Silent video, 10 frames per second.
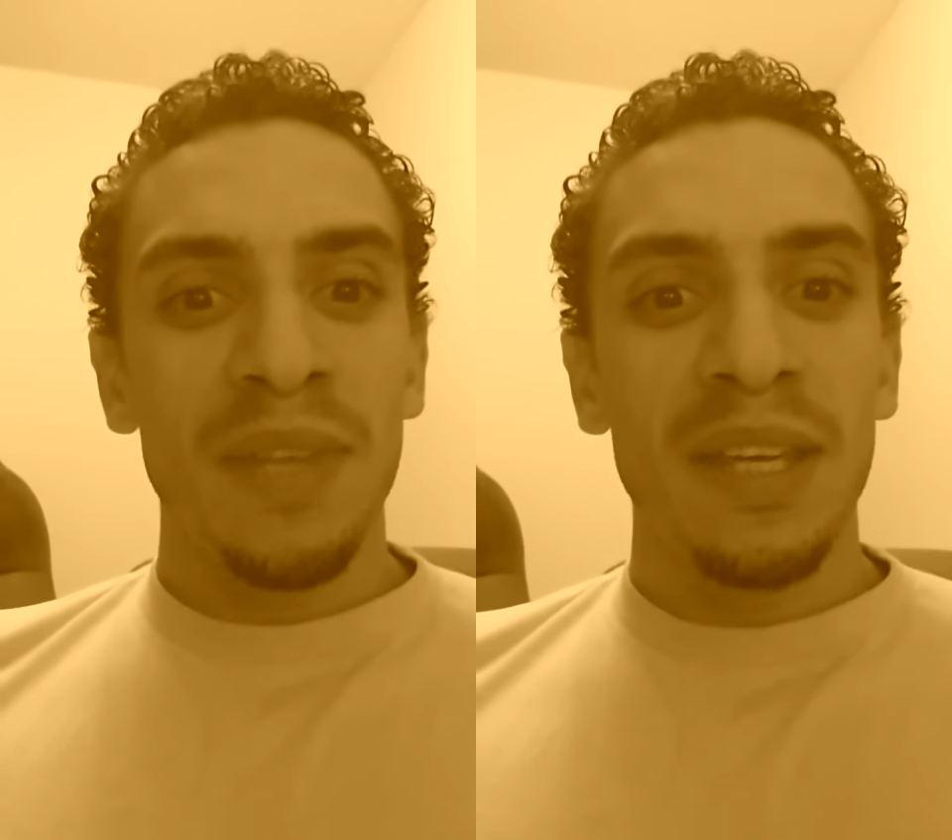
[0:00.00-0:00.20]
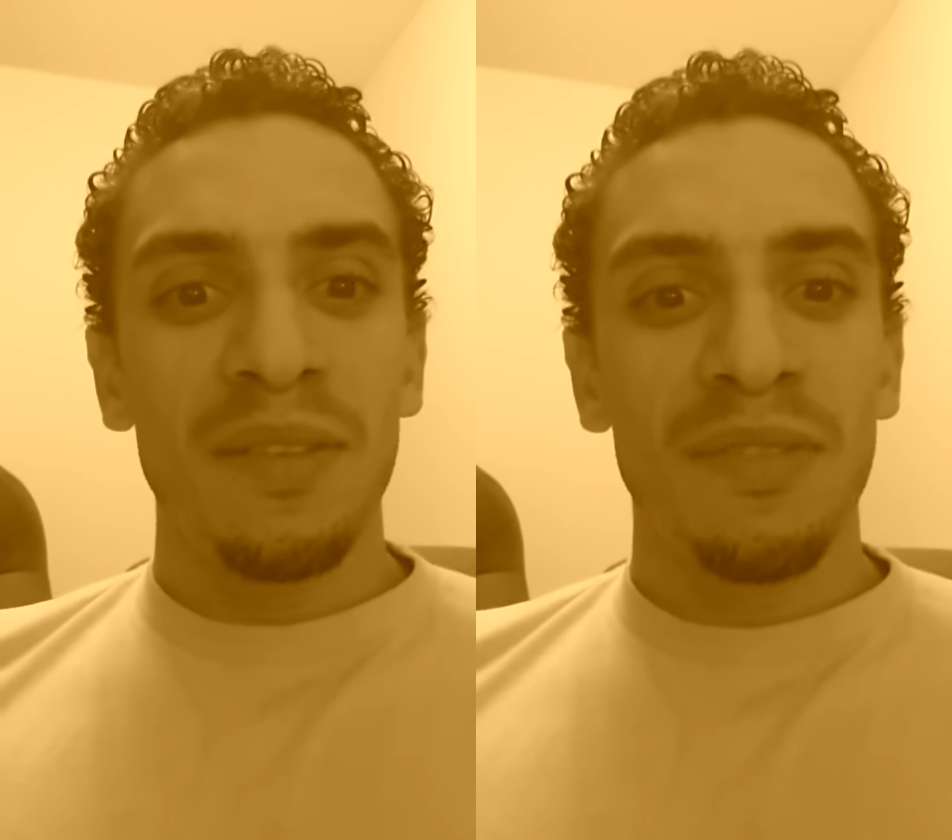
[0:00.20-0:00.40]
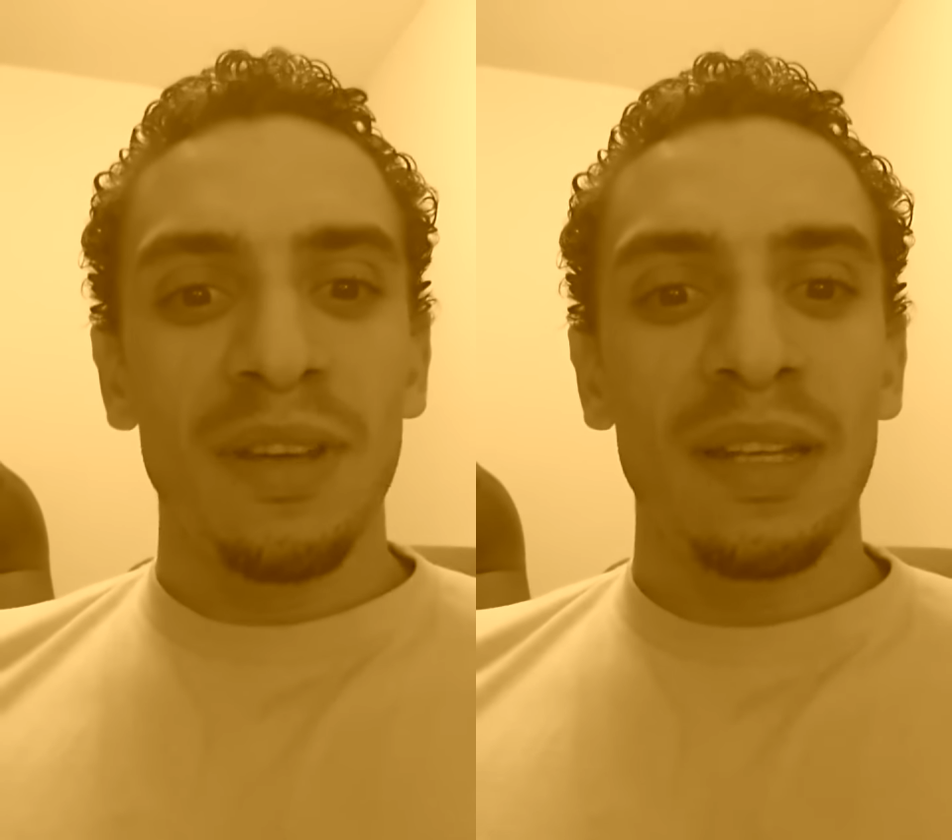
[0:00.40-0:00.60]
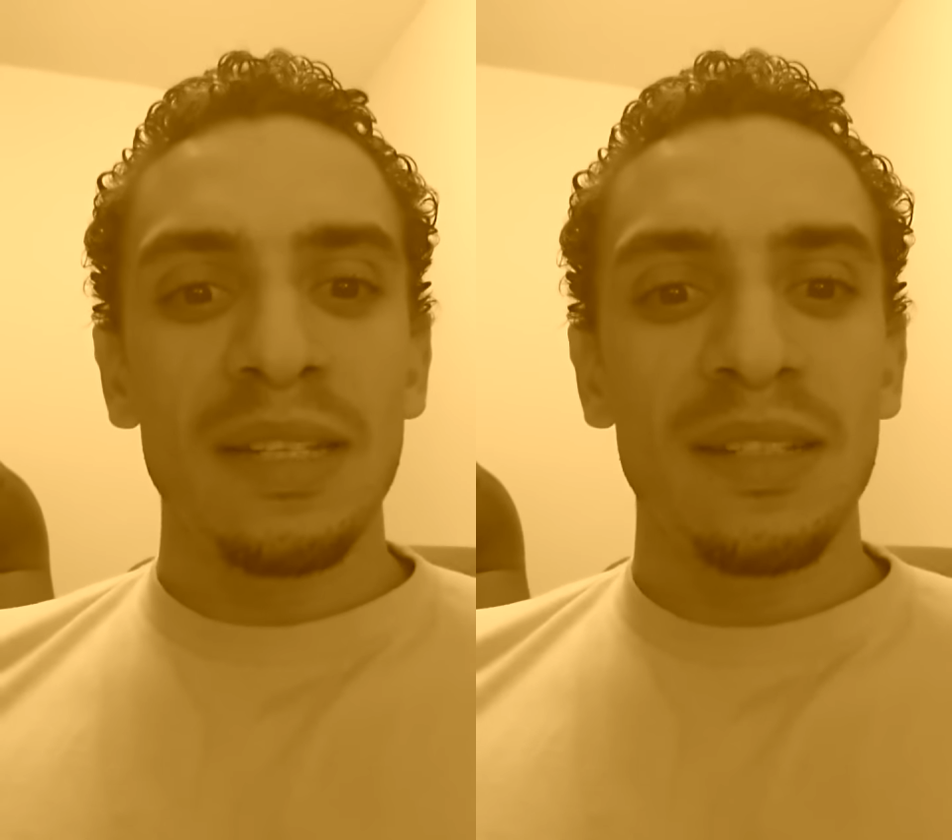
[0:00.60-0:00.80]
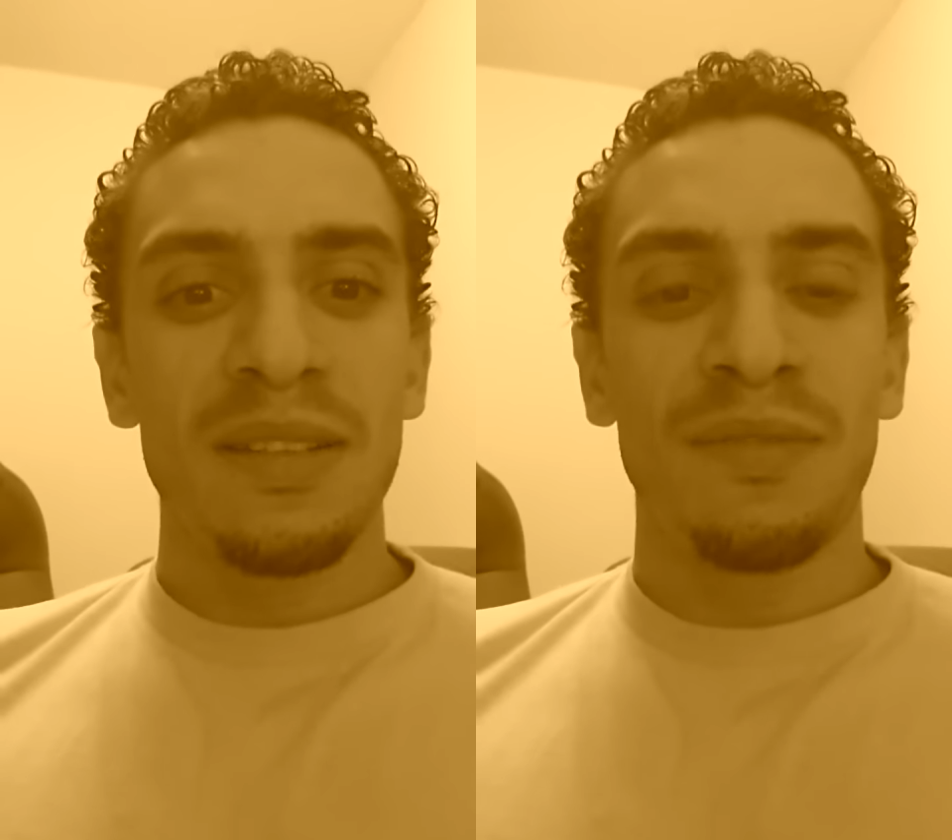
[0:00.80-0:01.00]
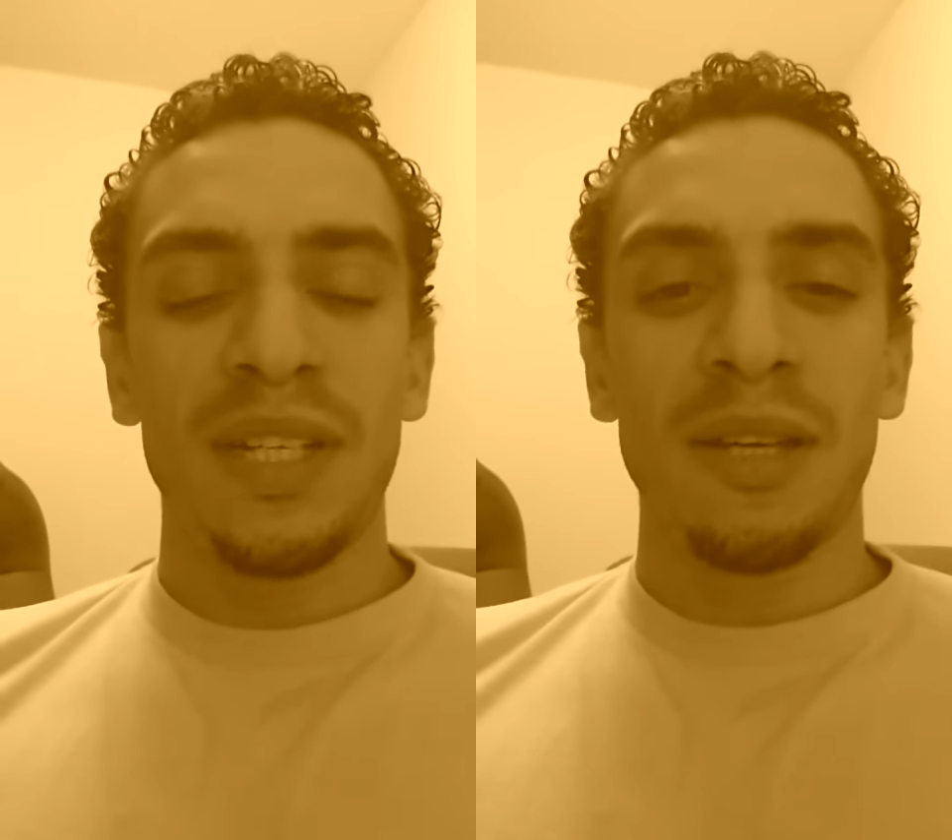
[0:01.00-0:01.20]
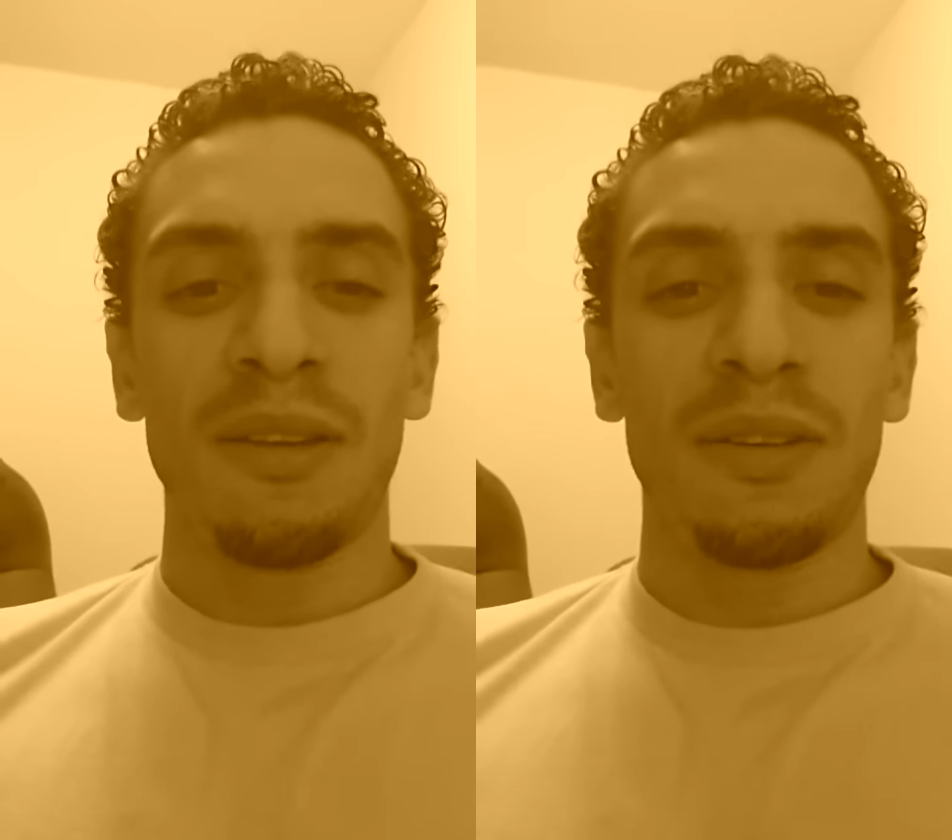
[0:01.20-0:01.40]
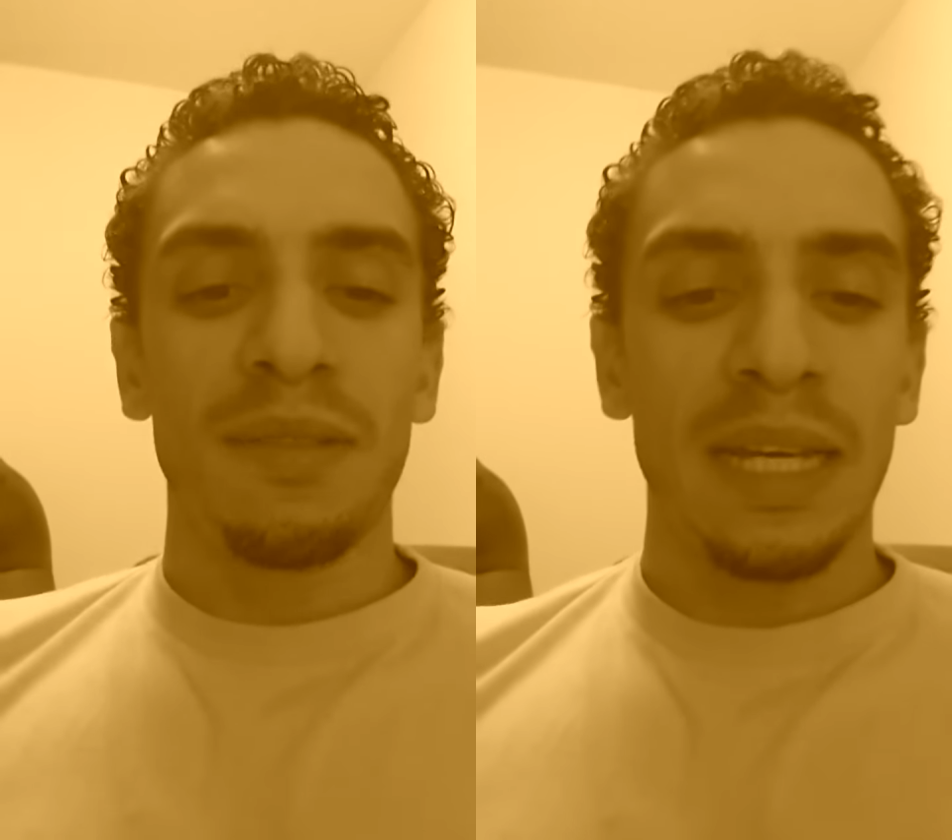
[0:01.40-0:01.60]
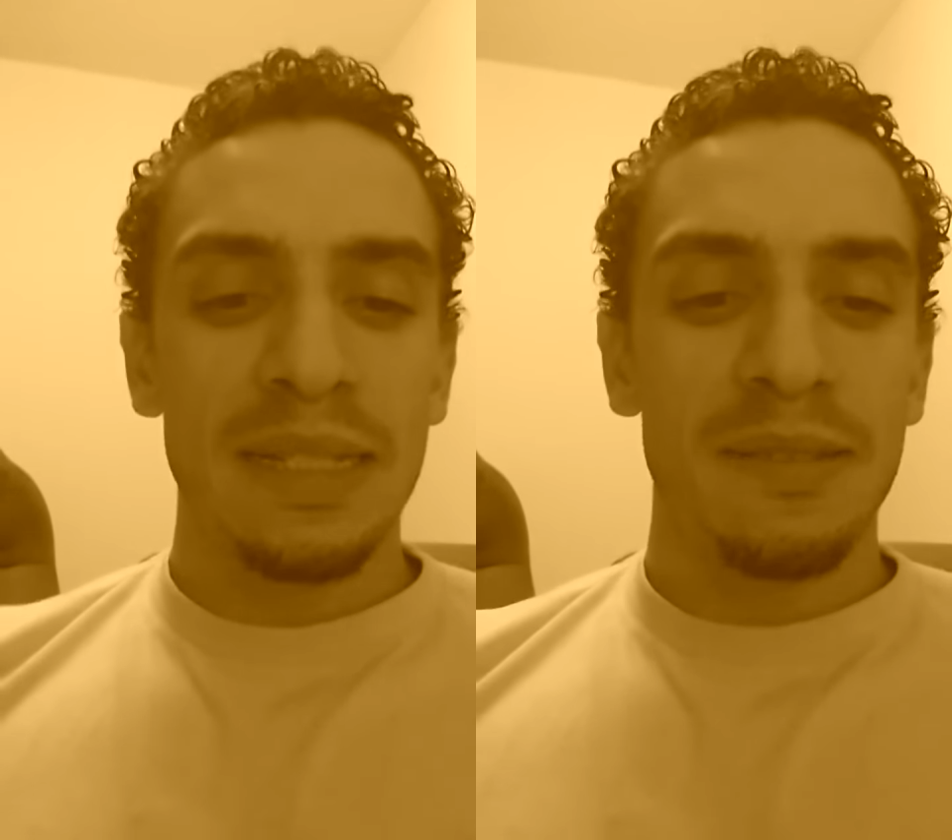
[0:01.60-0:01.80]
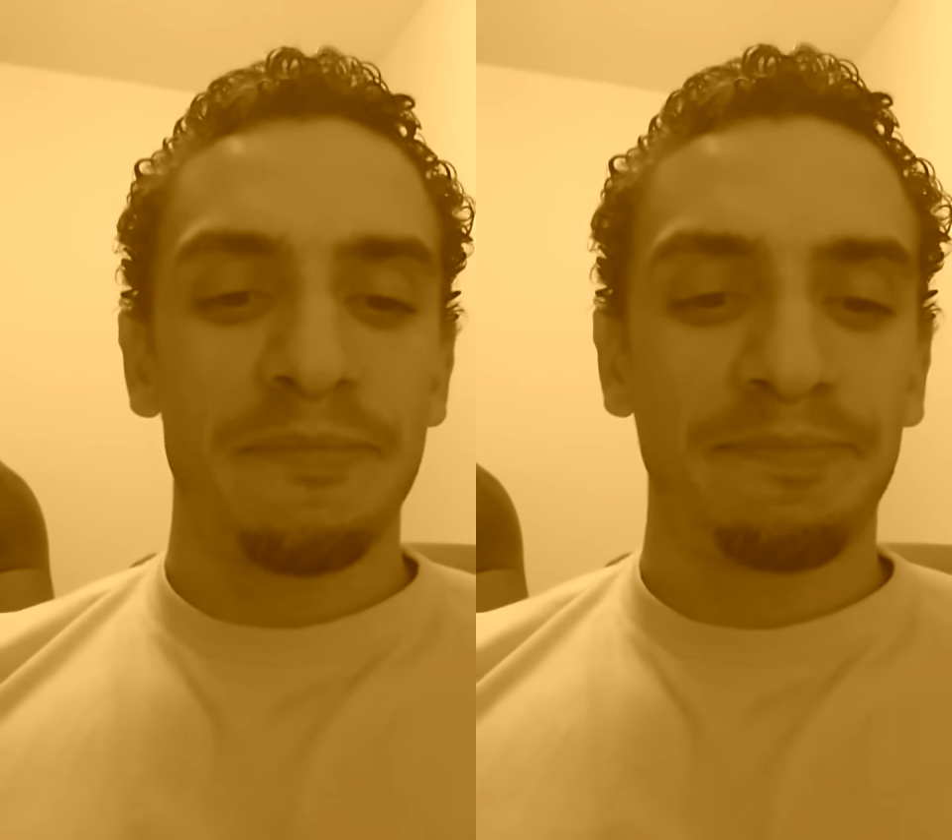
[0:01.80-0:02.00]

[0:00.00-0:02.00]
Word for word: thank you for listening to the video log. Thanks.